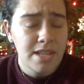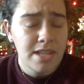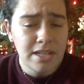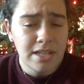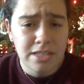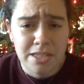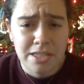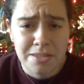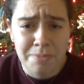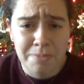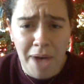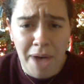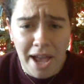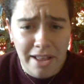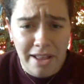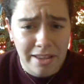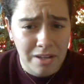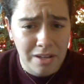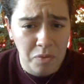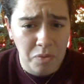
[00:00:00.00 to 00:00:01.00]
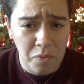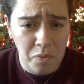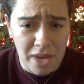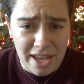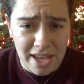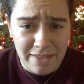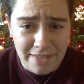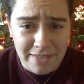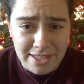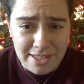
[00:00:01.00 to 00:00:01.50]
Smile and
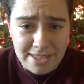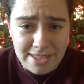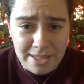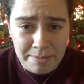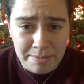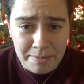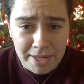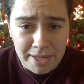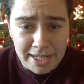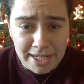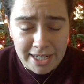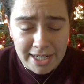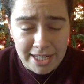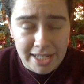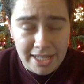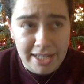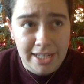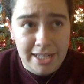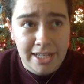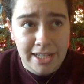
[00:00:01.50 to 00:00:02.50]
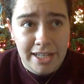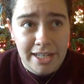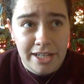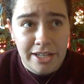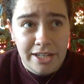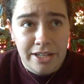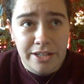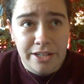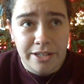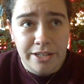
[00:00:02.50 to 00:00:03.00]
wave at somebody.
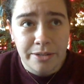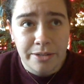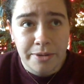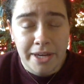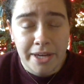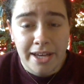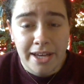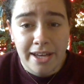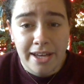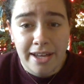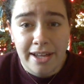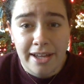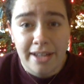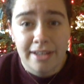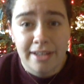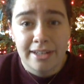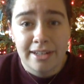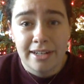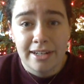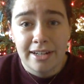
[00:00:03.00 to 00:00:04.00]
You can,